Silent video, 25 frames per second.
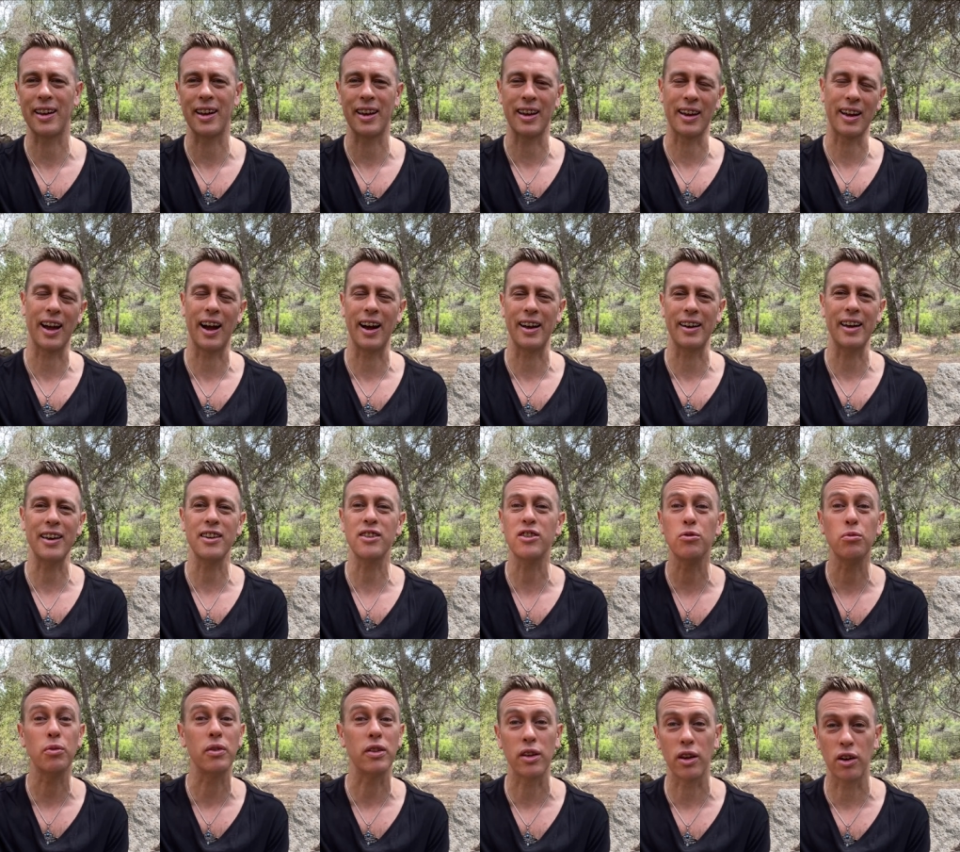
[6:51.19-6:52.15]

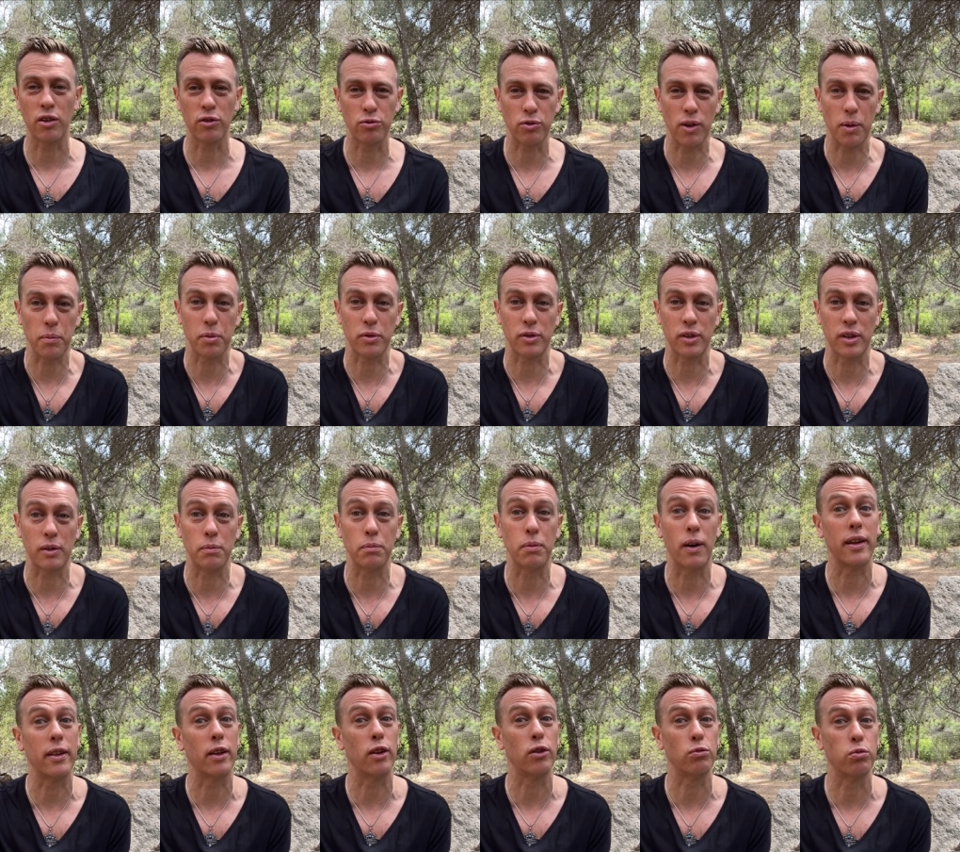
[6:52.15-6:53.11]
incarnation with those
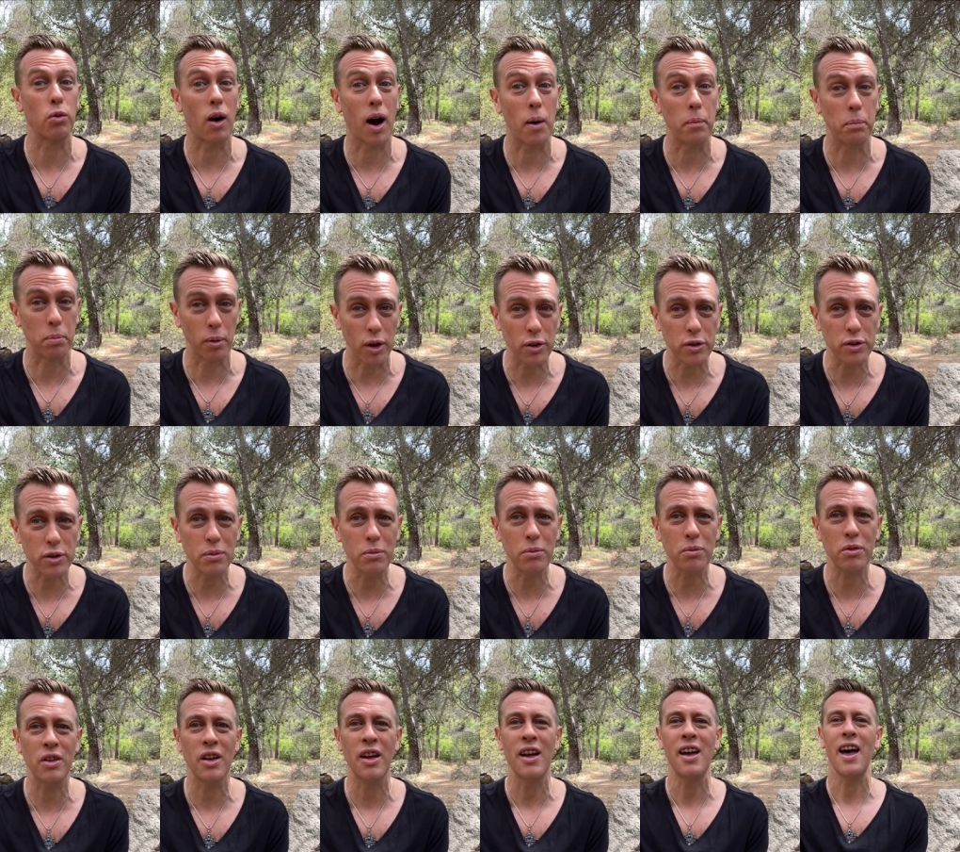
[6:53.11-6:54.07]
represented by those white
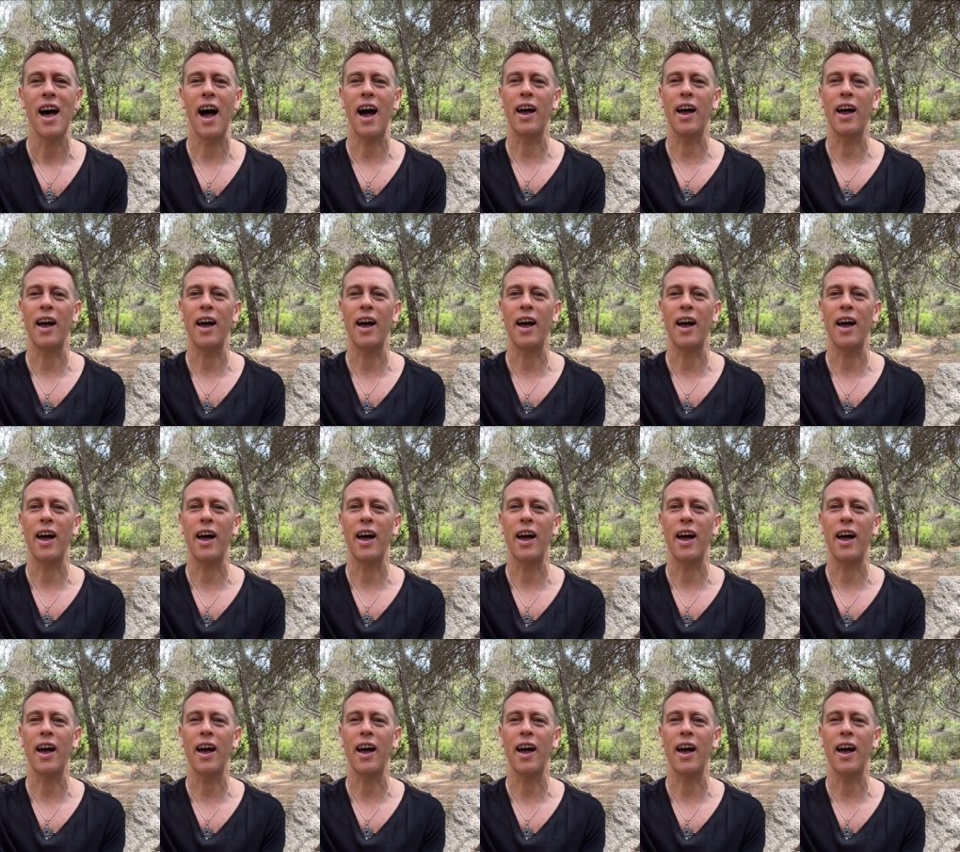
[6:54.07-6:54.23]
blossoms,